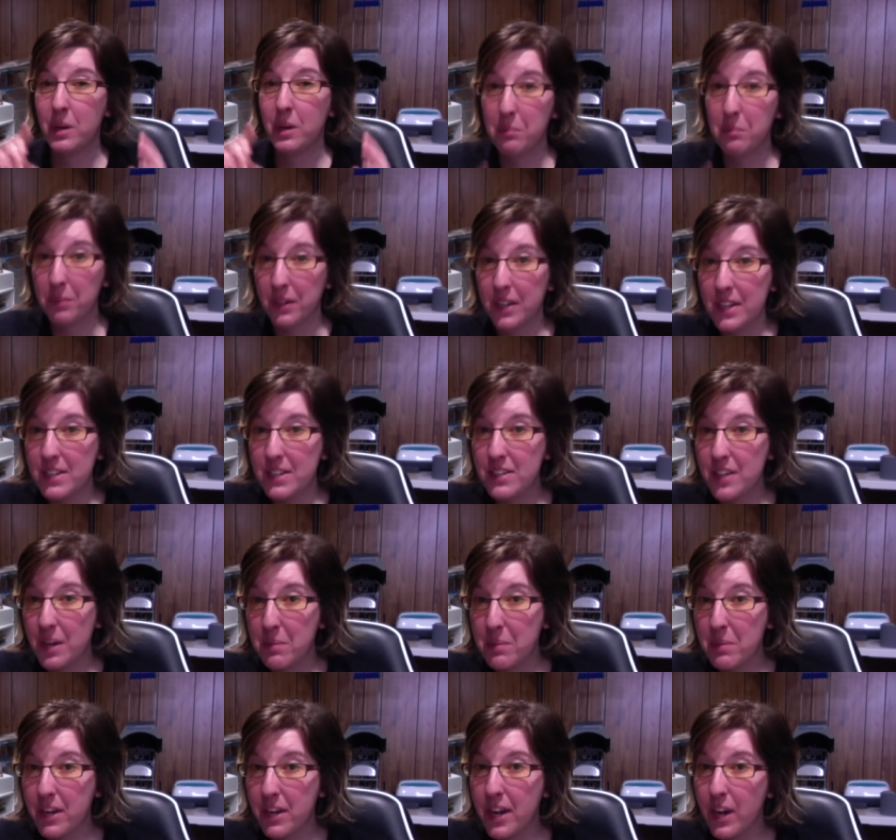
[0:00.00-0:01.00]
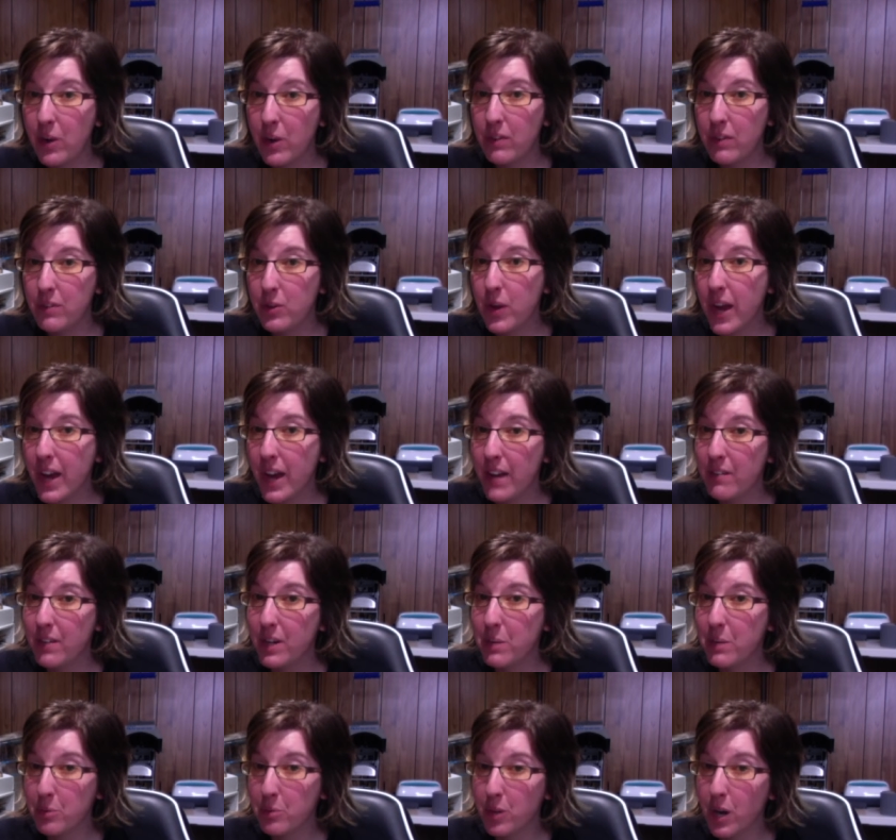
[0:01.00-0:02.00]
please let me know if you have
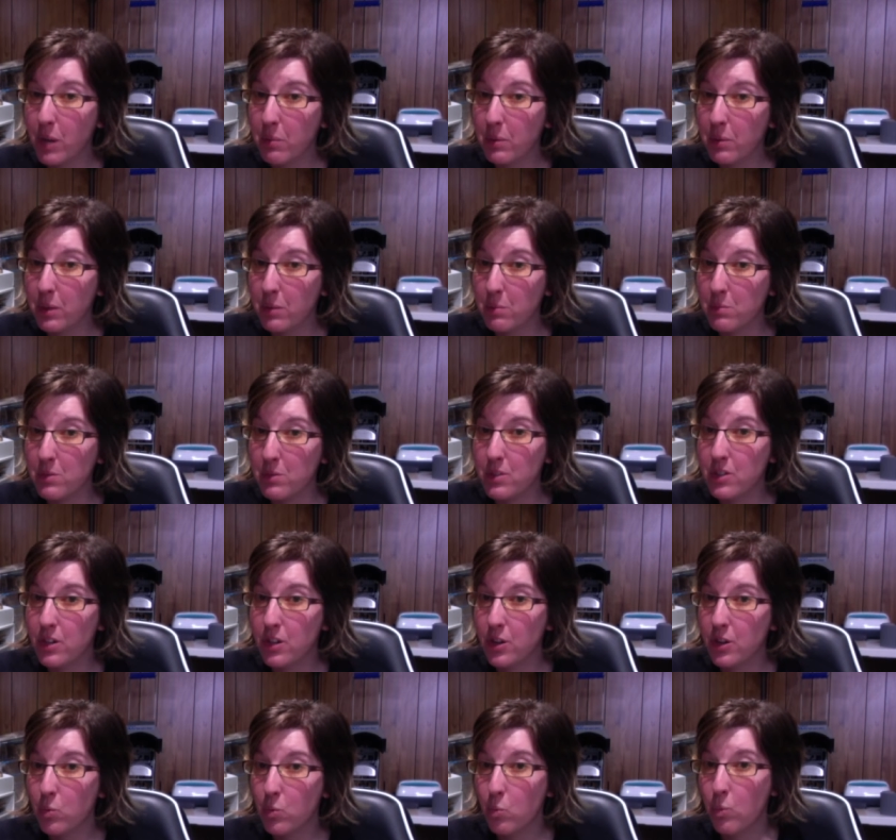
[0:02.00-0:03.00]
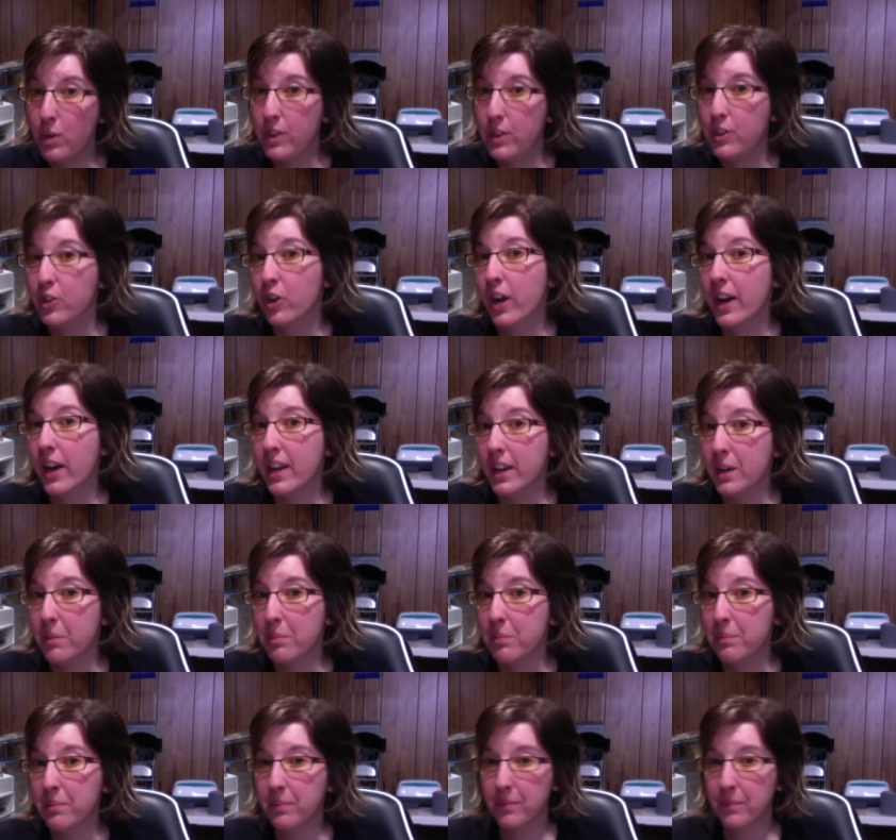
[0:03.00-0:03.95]
any problems with your item.